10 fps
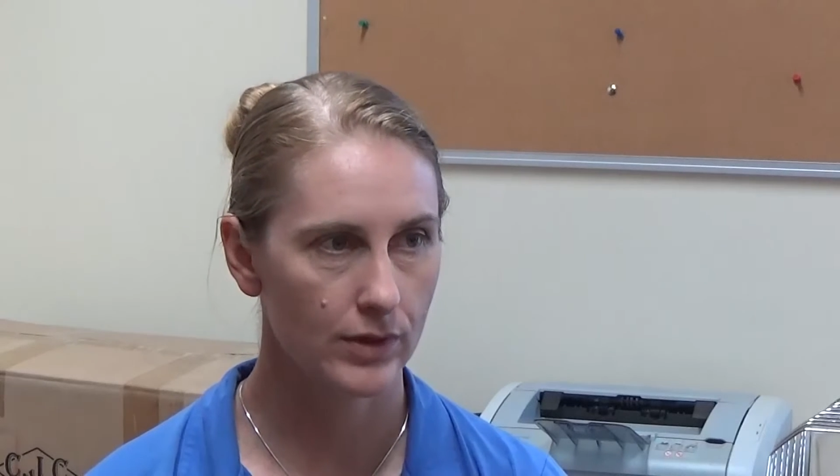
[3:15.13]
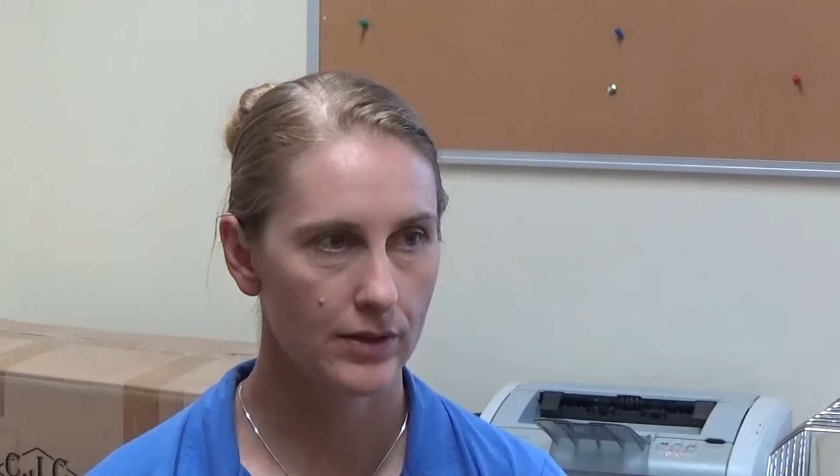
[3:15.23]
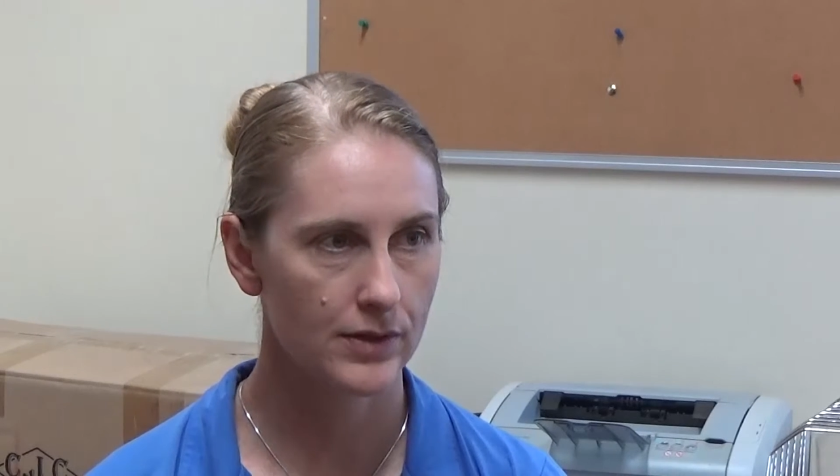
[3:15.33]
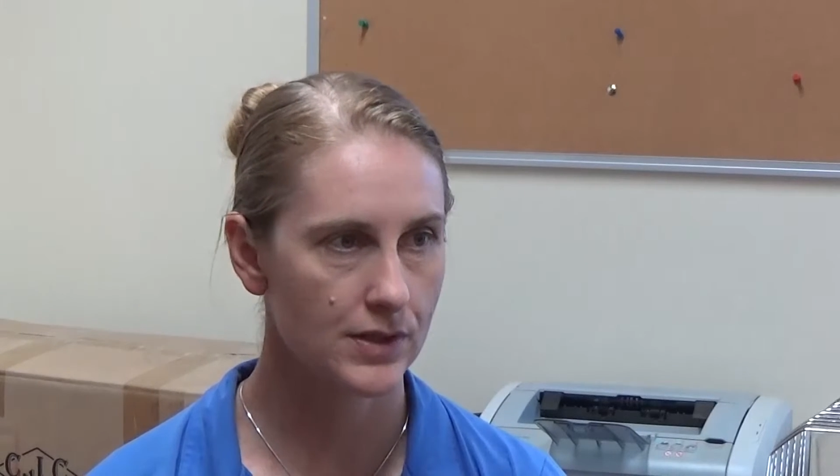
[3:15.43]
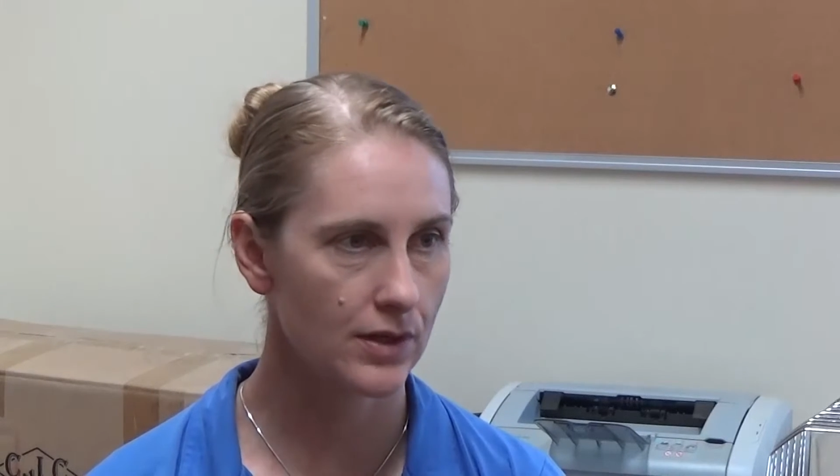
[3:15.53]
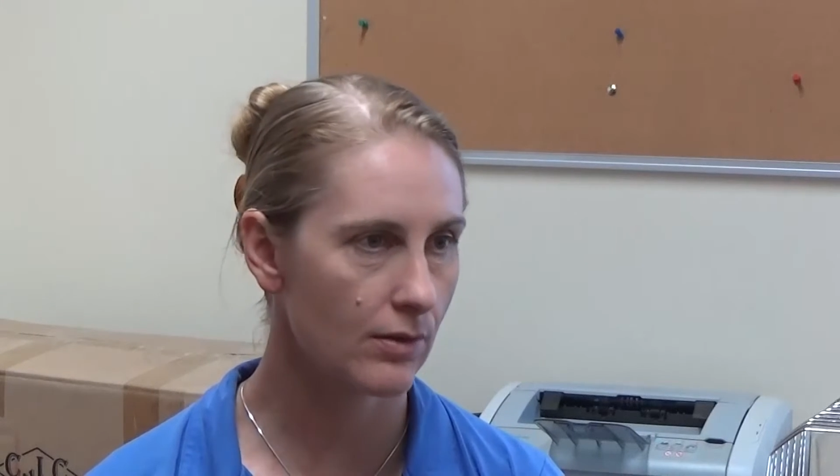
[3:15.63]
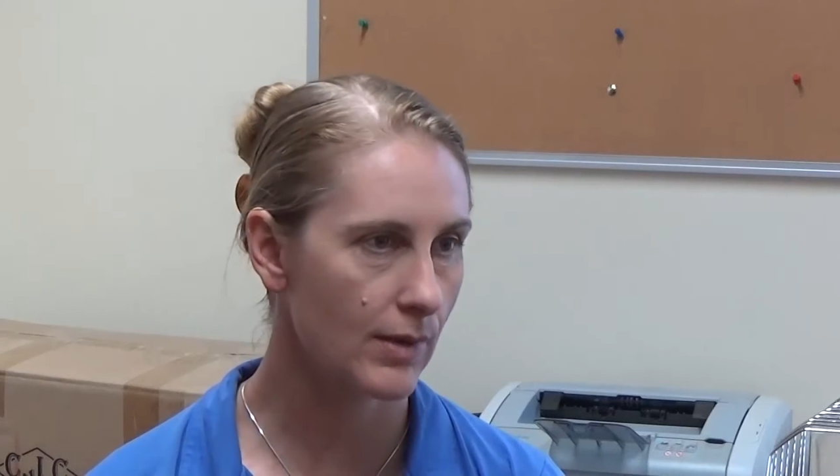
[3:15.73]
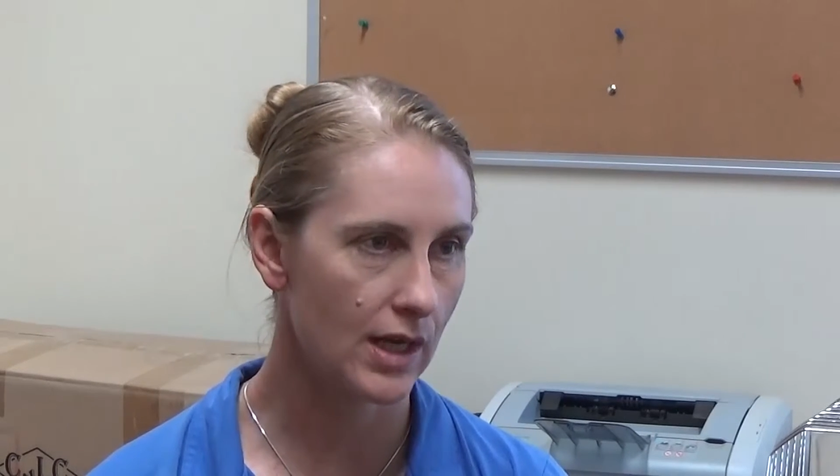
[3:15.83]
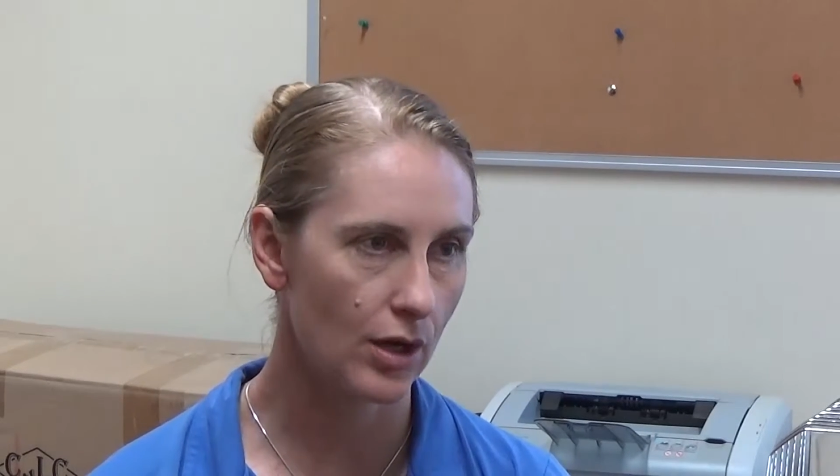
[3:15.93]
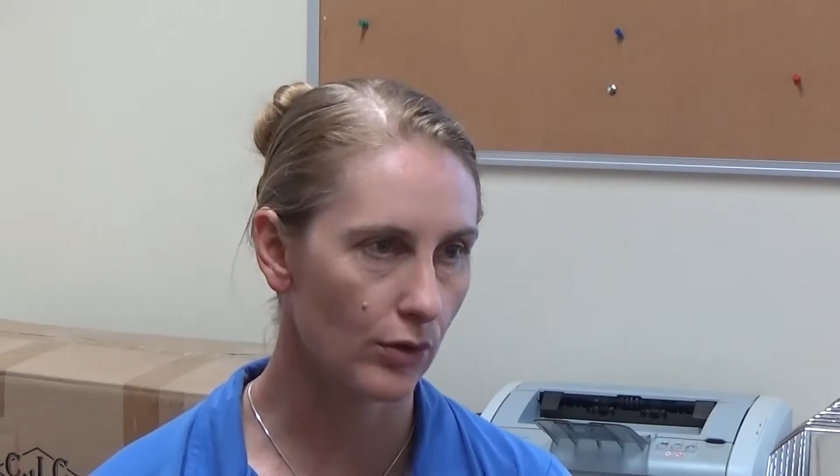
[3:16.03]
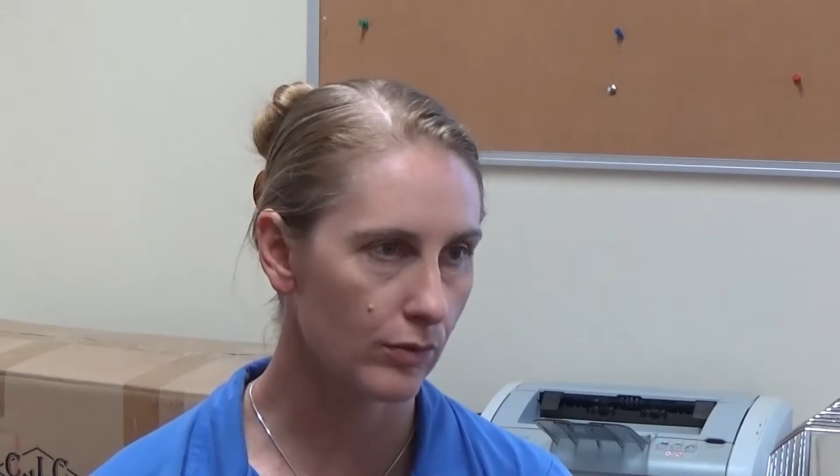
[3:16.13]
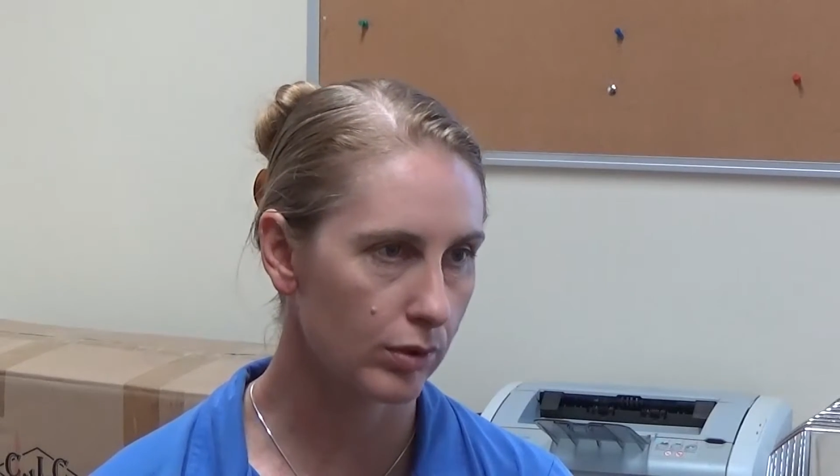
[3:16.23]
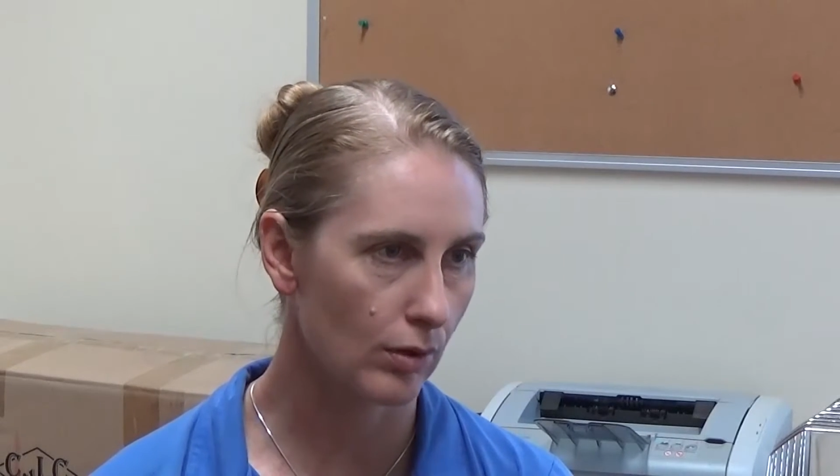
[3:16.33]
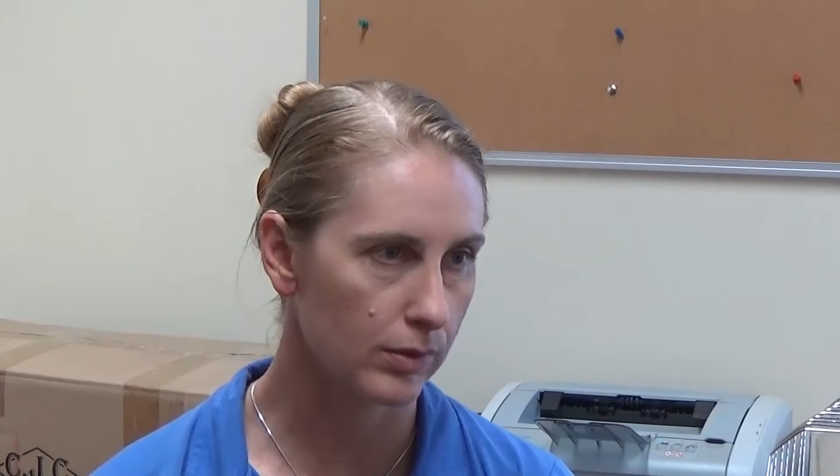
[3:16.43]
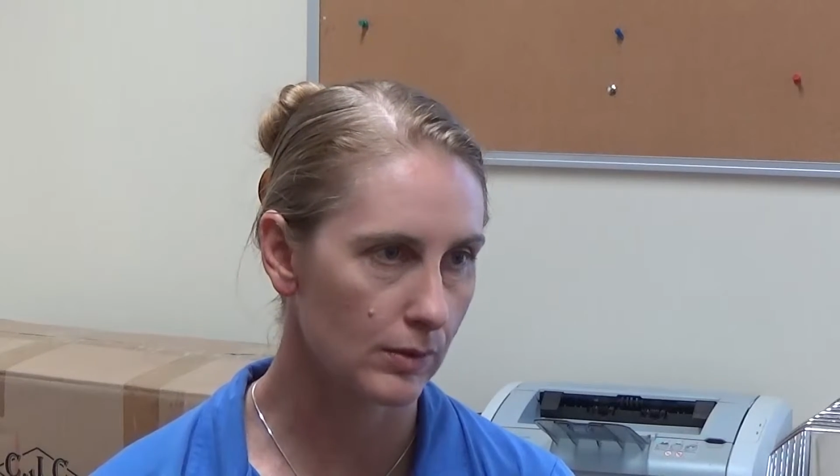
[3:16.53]
there are so many health
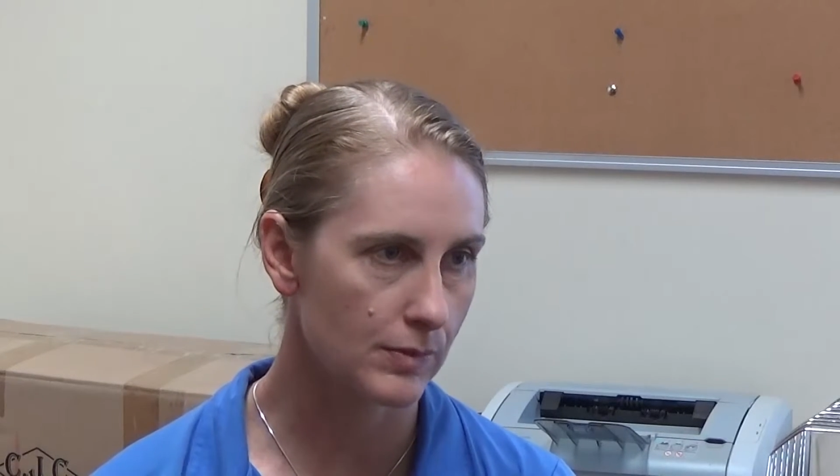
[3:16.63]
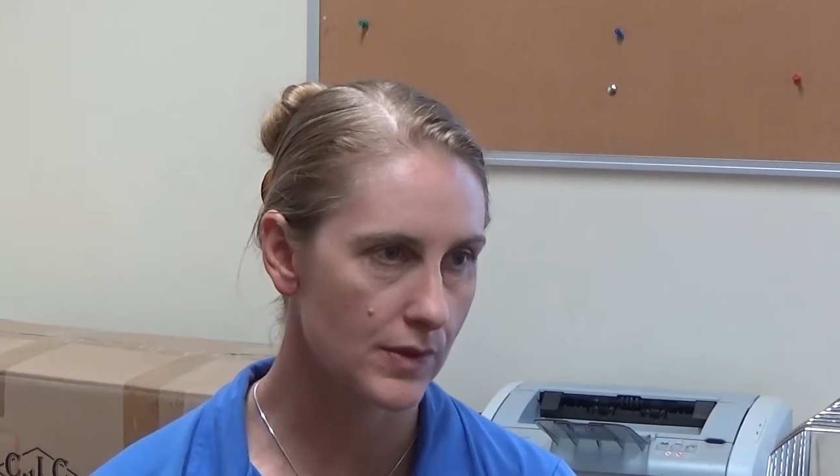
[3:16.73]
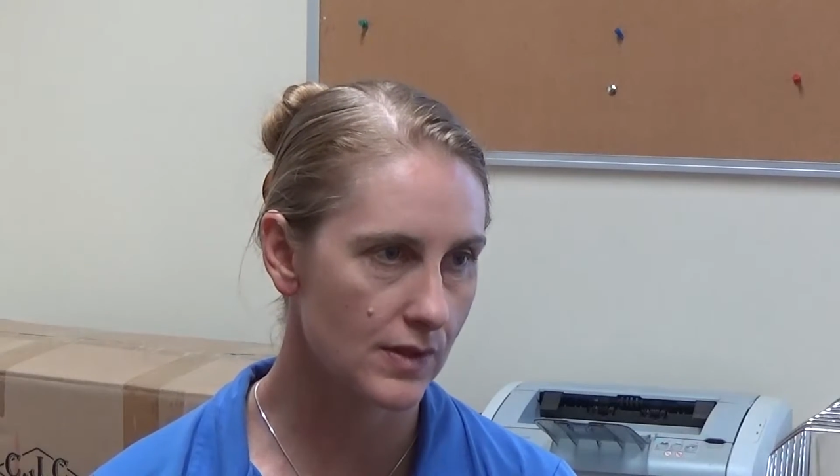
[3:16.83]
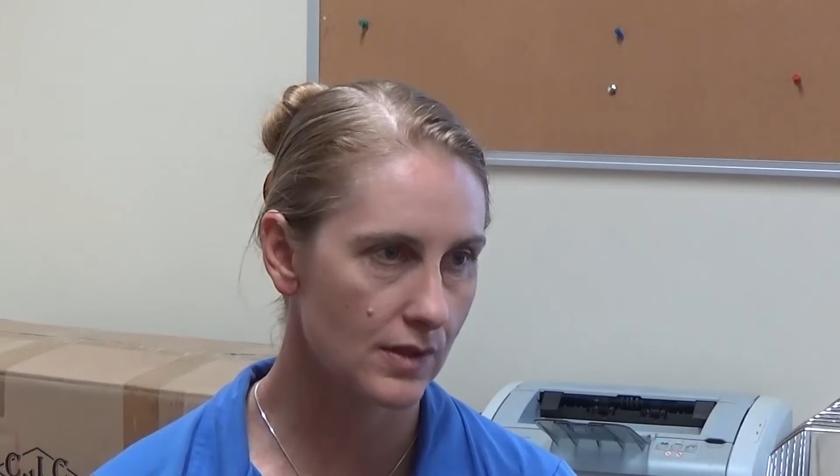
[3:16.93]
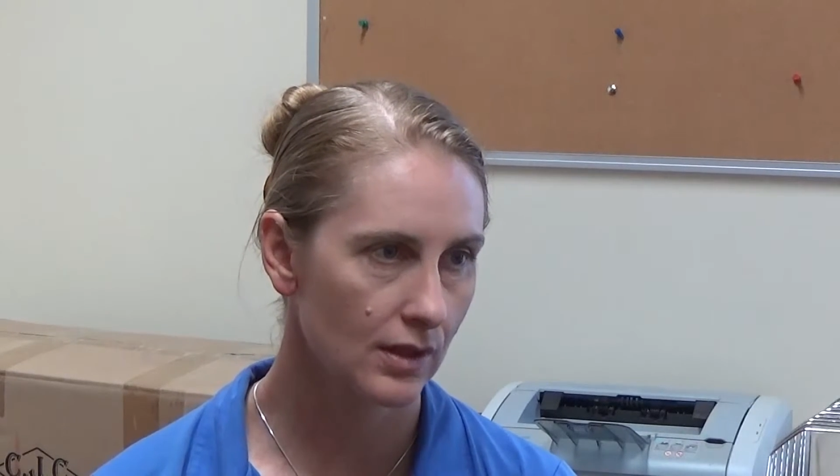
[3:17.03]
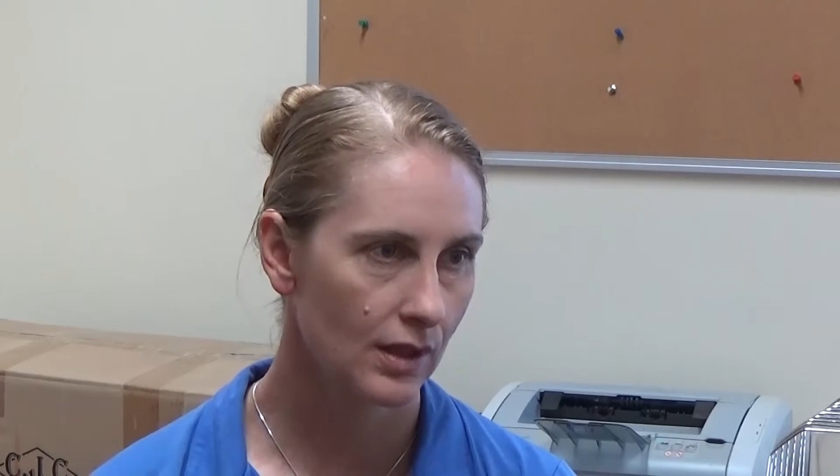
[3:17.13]
problems,